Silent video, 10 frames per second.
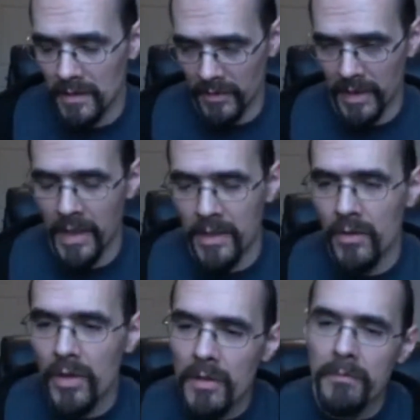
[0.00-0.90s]
Okay,
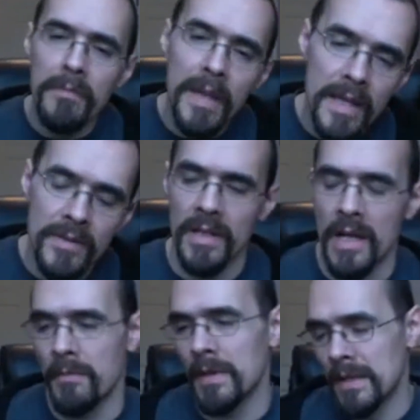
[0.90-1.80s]
you can imagine
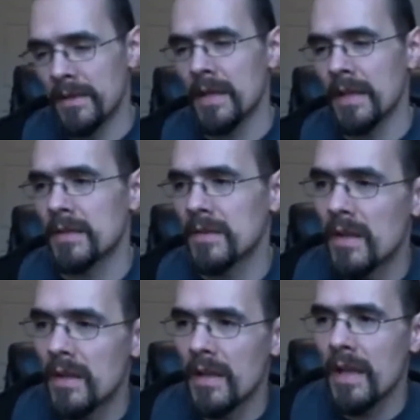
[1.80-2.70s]
how many things
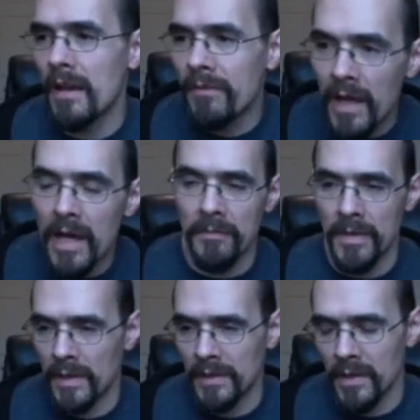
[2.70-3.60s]
have not
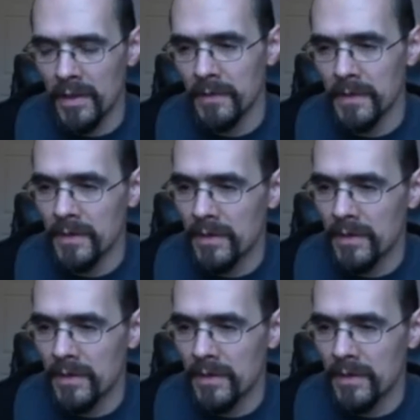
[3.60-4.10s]
been uncovered.